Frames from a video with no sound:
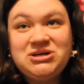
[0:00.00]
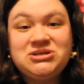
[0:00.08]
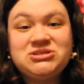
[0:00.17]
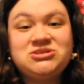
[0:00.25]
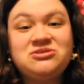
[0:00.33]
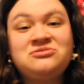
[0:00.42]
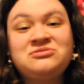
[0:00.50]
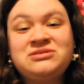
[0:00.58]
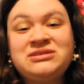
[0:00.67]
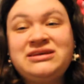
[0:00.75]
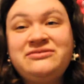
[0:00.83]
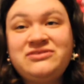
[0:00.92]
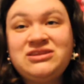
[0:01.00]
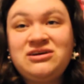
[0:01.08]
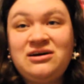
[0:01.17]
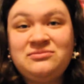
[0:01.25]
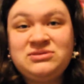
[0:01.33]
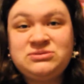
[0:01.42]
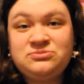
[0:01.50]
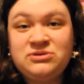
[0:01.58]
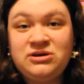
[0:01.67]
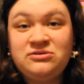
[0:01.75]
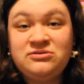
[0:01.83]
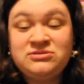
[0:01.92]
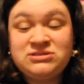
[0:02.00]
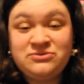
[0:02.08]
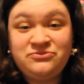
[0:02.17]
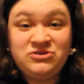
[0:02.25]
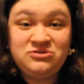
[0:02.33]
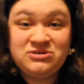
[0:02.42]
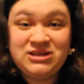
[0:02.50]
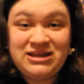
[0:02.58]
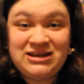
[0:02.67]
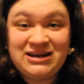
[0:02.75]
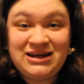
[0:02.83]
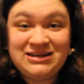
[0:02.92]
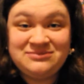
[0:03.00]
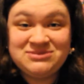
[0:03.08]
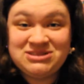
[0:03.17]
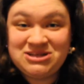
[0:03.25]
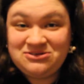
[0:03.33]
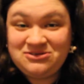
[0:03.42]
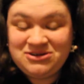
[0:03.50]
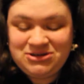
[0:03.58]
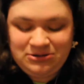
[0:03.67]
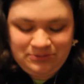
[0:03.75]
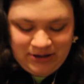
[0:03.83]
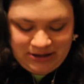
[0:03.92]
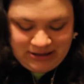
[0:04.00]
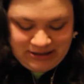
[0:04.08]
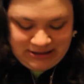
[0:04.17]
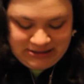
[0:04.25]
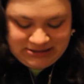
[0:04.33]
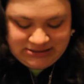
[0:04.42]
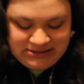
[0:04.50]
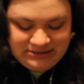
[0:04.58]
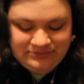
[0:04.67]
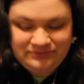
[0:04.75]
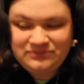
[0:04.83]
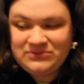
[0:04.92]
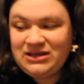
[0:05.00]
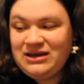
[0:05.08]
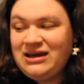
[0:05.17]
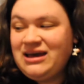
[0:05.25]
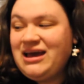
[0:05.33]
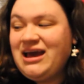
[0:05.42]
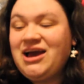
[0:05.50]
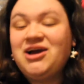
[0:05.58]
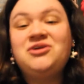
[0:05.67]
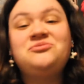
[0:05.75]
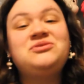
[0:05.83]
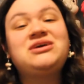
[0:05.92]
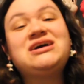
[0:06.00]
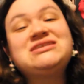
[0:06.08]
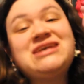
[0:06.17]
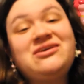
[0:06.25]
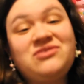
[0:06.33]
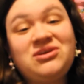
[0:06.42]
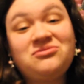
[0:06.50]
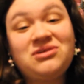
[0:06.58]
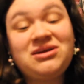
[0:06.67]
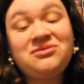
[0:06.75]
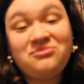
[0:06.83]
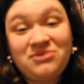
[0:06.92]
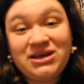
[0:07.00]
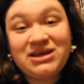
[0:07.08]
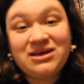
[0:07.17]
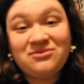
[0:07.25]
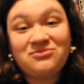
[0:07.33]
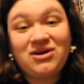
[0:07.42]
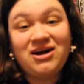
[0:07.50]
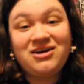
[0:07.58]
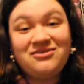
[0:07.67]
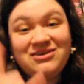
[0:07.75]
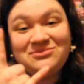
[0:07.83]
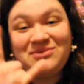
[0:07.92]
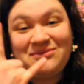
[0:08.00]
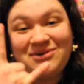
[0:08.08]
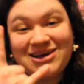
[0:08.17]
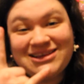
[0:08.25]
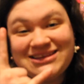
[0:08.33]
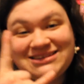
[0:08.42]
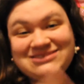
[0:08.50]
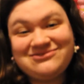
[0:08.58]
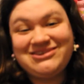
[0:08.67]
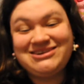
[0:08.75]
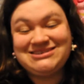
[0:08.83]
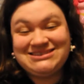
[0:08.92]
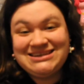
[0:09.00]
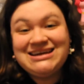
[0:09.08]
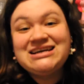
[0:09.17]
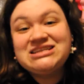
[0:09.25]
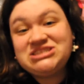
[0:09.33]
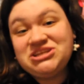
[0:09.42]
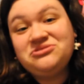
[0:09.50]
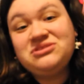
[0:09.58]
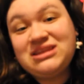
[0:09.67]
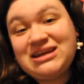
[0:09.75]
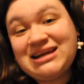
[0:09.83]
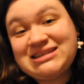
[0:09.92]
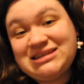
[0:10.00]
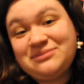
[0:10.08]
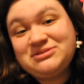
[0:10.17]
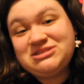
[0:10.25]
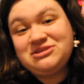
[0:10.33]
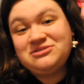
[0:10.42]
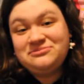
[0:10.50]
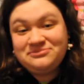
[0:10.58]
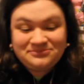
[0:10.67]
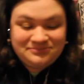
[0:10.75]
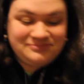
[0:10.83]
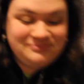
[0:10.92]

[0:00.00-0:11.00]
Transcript: So, leave in the comments below some food-related items that are on your bucket list. I hope you guys have a great week and rock on my bucket list, friends. See you in the next episode.